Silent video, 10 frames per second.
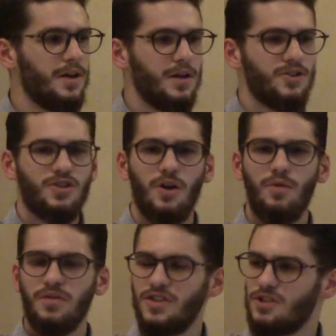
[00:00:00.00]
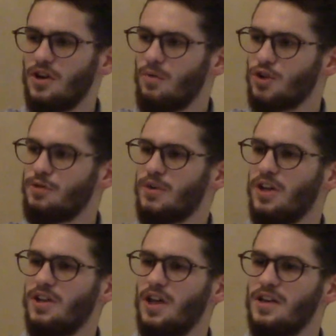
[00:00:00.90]
So they started worshiping
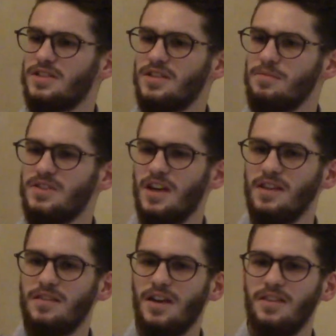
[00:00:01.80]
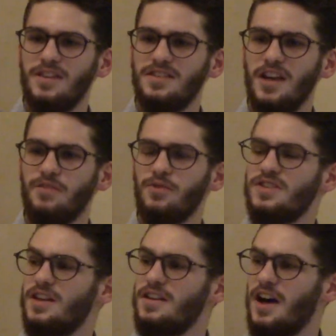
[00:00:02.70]
Allah. Some said that they stayed for
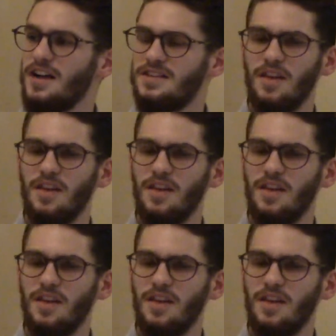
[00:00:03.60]
10 nights.